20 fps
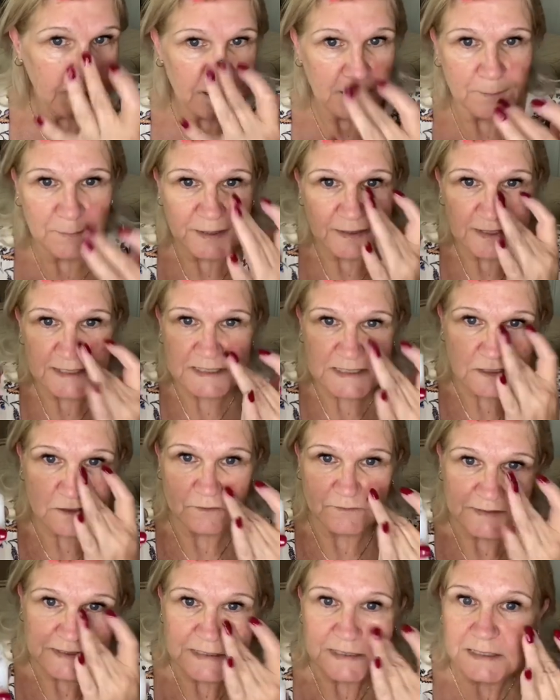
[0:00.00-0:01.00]
mean, this is
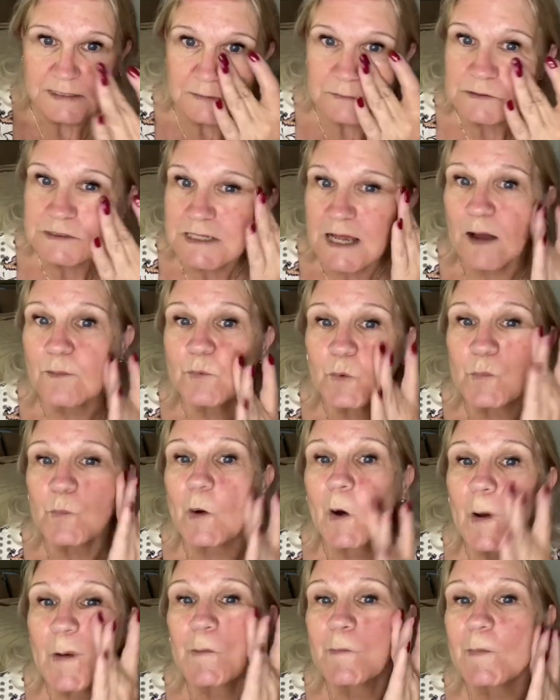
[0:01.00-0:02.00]
obviously a little sample
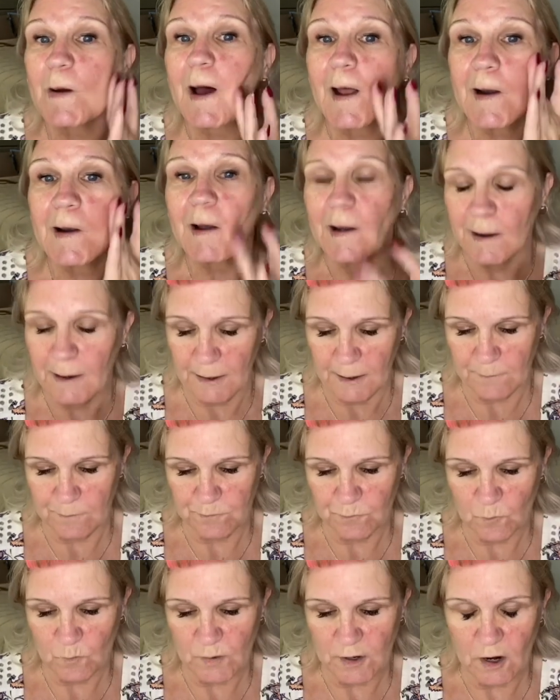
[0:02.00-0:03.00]
pot, but
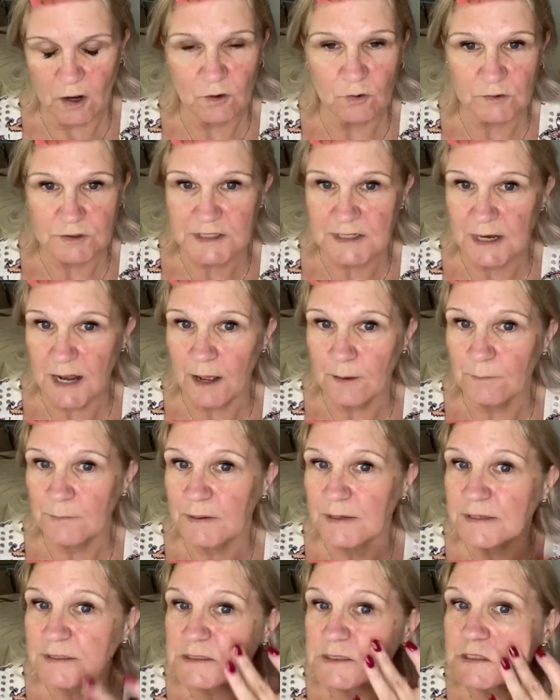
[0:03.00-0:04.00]
when I looked it up,
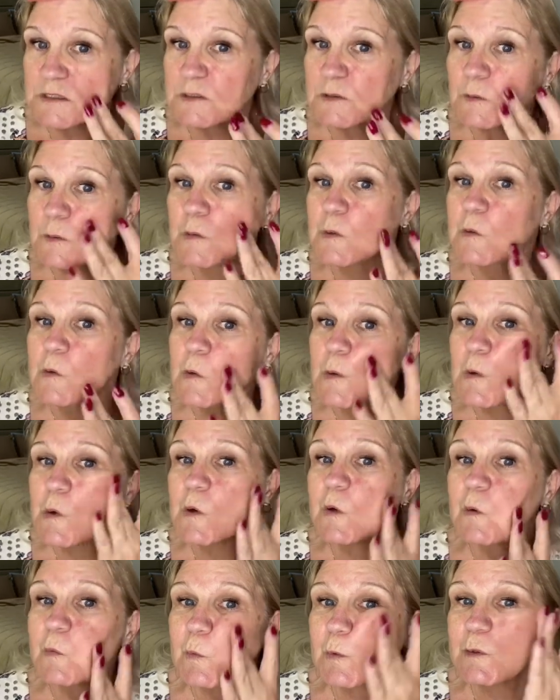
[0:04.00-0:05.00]
it
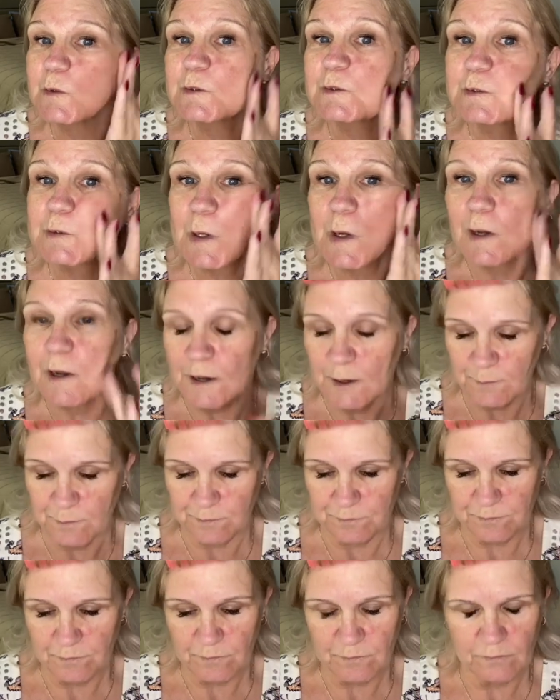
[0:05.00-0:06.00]
was
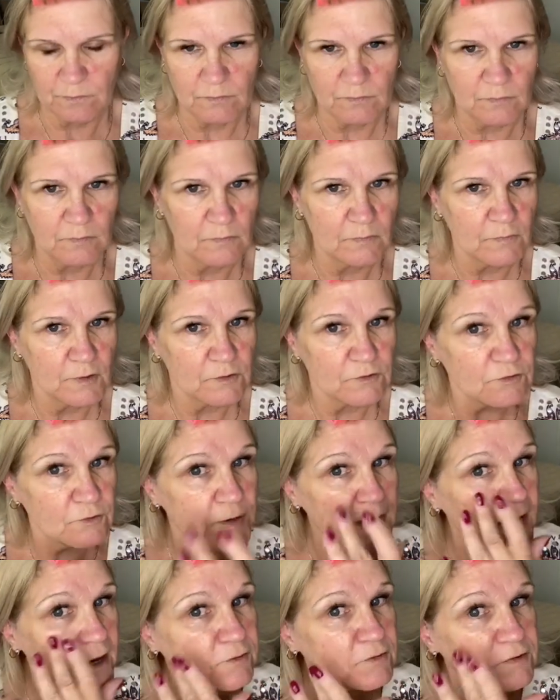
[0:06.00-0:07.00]

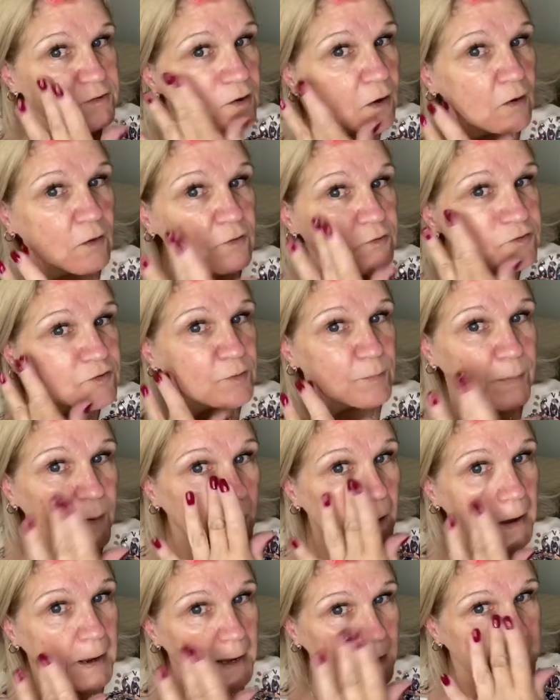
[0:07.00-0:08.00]
$300 to
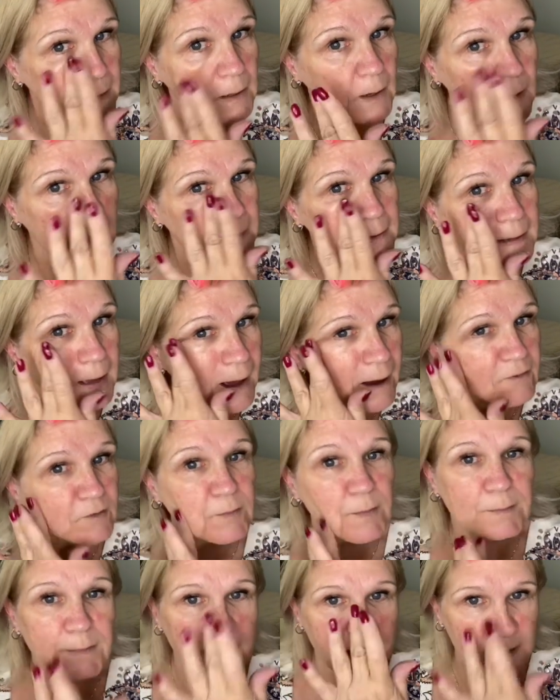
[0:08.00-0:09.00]
buy, and I can't
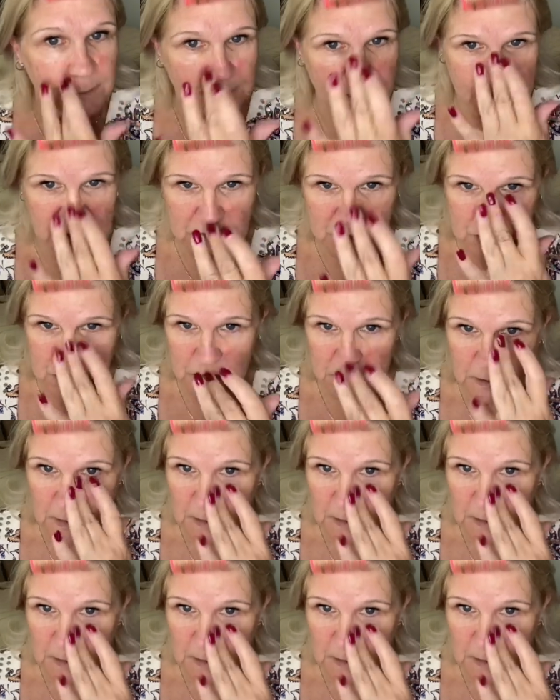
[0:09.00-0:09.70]
remember how much